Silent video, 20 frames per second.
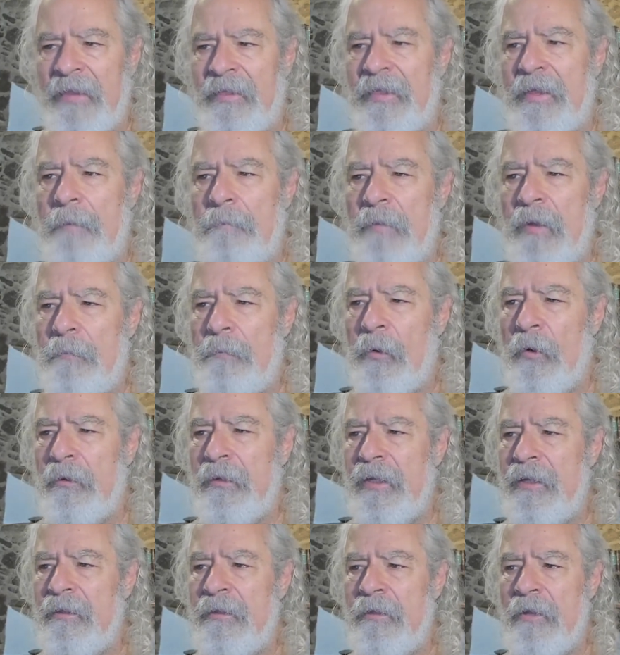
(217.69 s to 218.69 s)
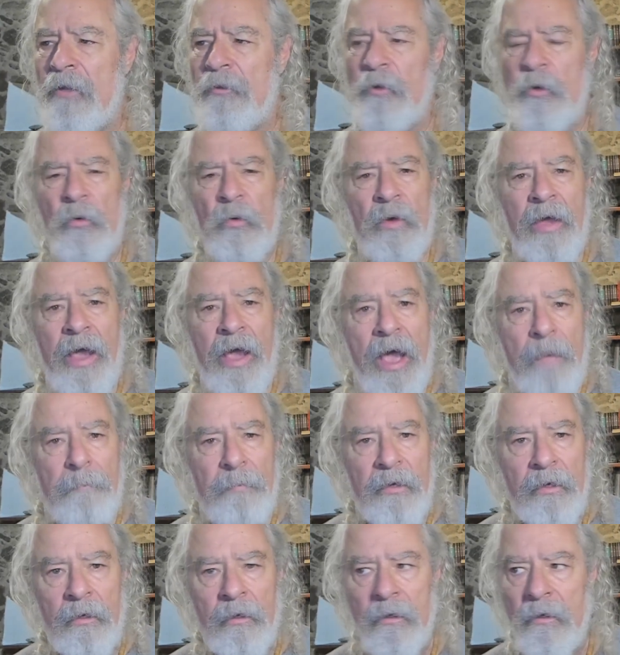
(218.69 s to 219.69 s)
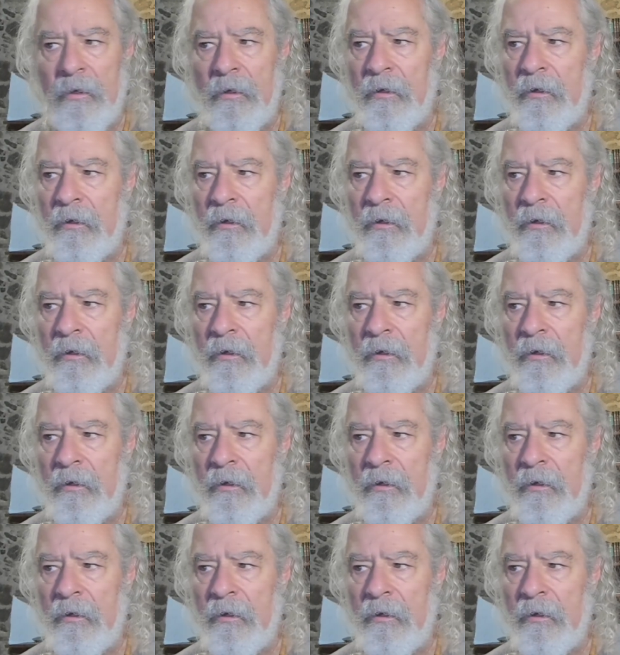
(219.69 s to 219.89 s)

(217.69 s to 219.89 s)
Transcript: The people did not look happy,